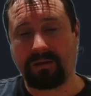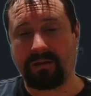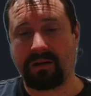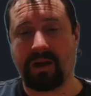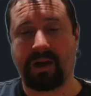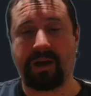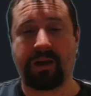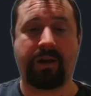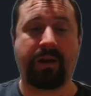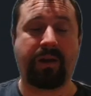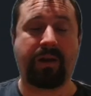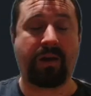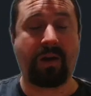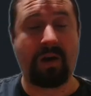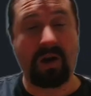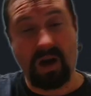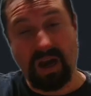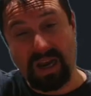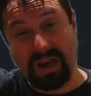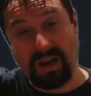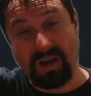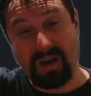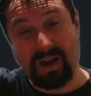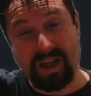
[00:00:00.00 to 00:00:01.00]

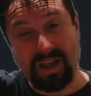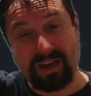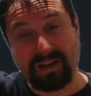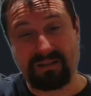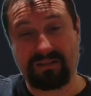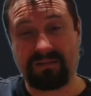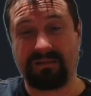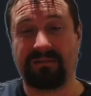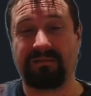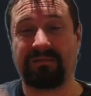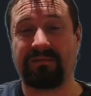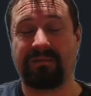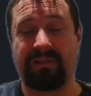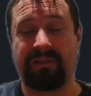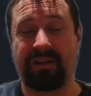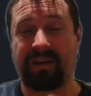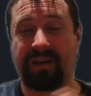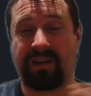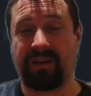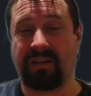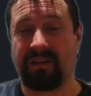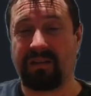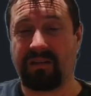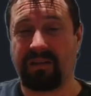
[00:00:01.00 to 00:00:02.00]
highlight
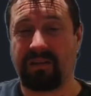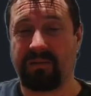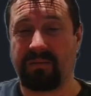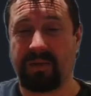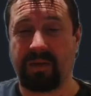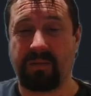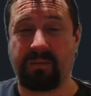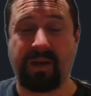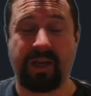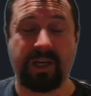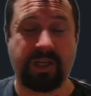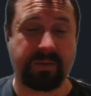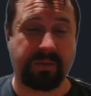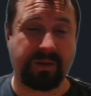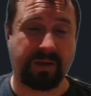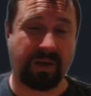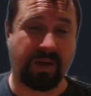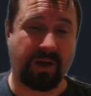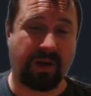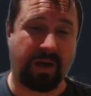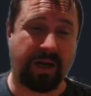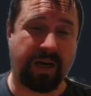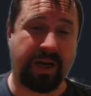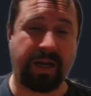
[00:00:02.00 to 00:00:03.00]
the measurement
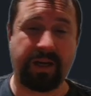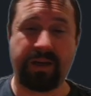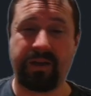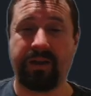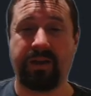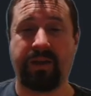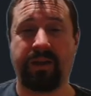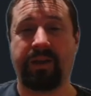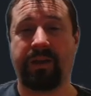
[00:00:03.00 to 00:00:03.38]
guide.